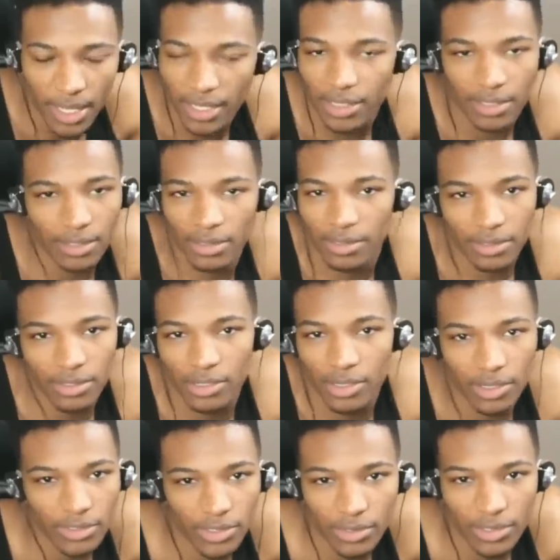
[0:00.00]
Like uh, you
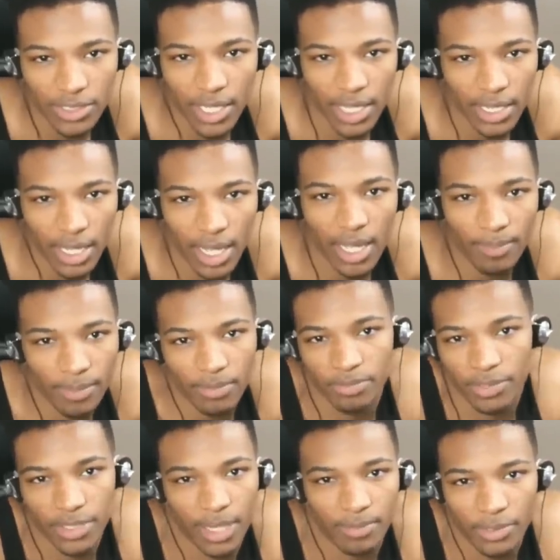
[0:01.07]
know, so it's like yeah,
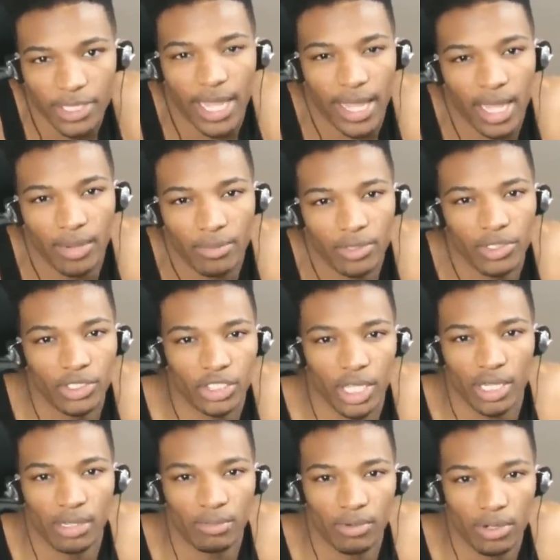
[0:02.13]
put put that put that animal in
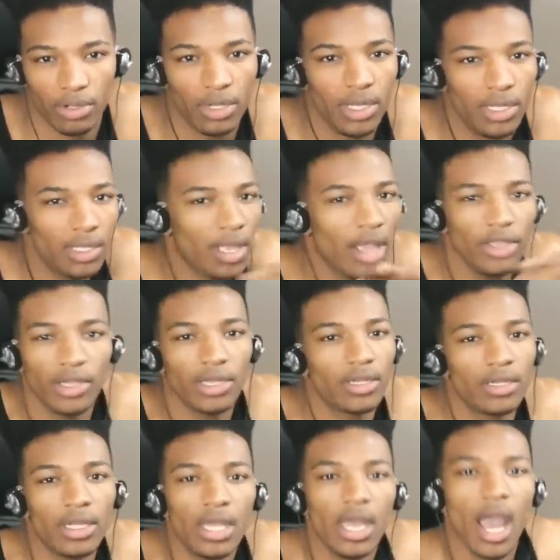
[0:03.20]
jail, bro. How you
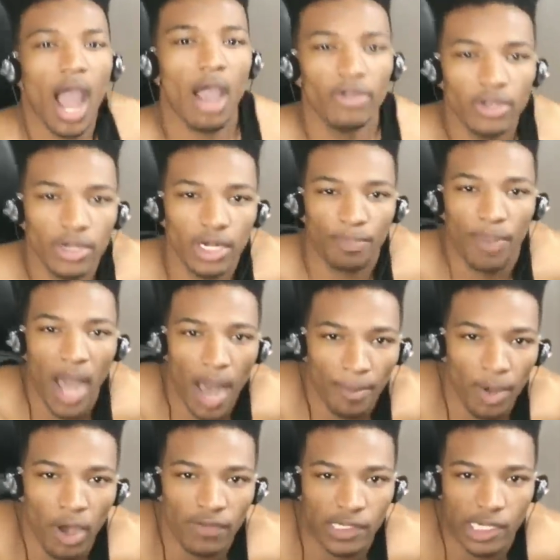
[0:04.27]
gonna how you gonna
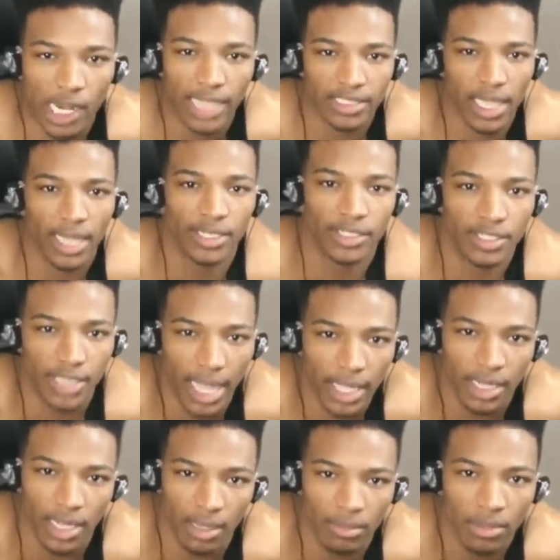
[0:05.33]
pop off shots at a
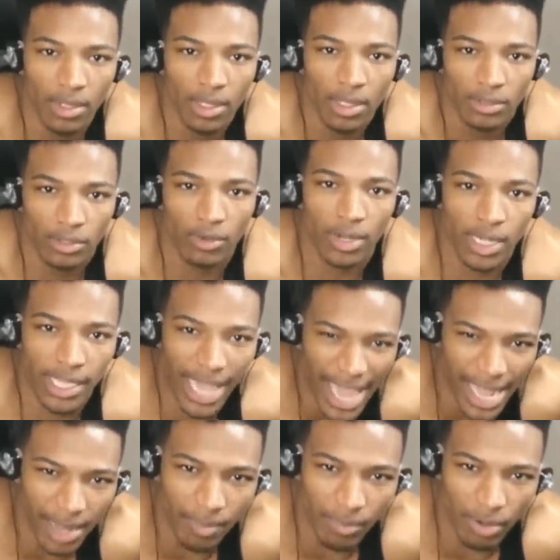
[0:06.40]
stadium during a
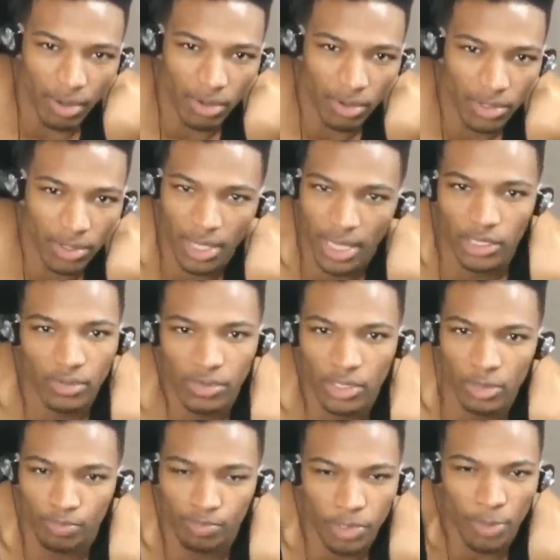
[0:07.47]
game, bro? You you
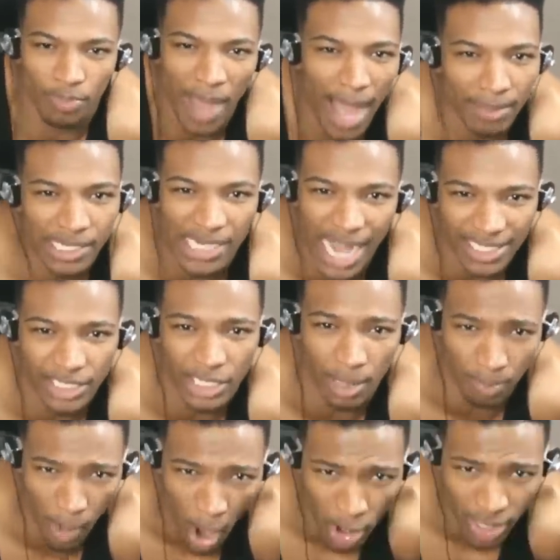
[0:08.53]
you you pop shots at
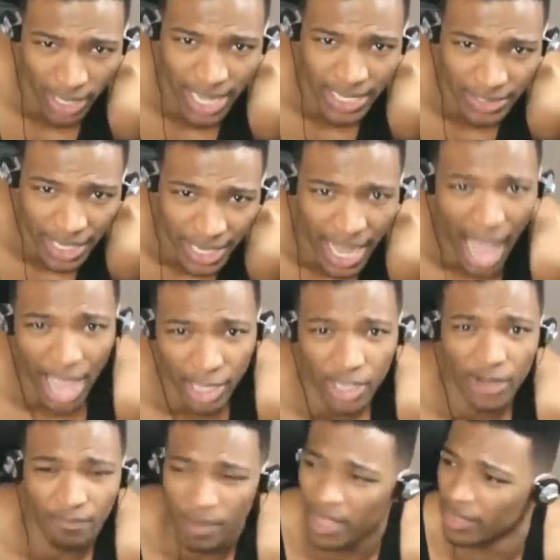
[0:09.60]
the Barclays, nigga. I
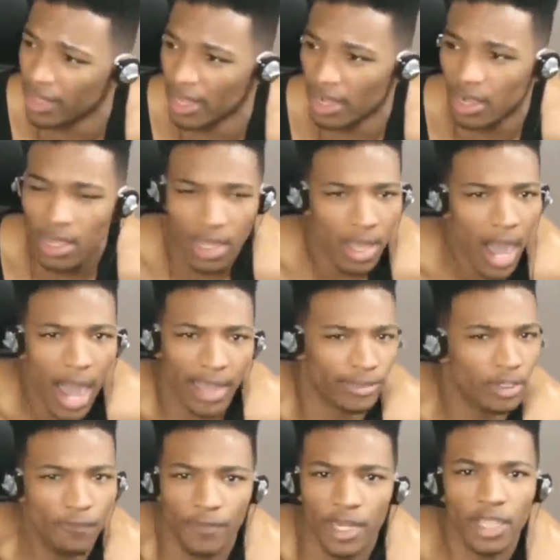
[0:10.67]
could have been there. I
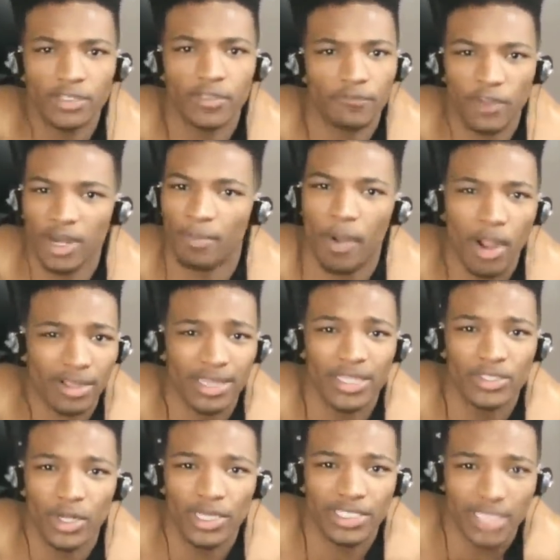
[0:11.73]
do videos in front of
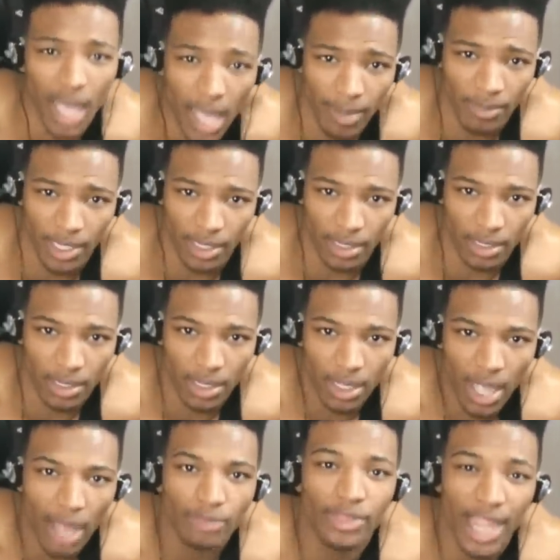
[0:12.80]
Barclays all the time, nigga.
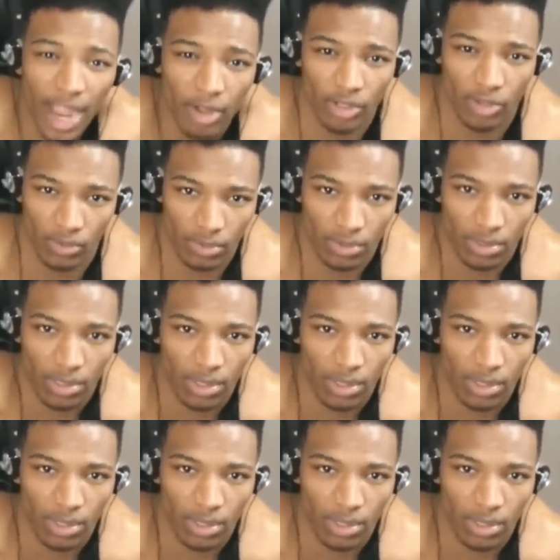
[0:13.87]
How dare you?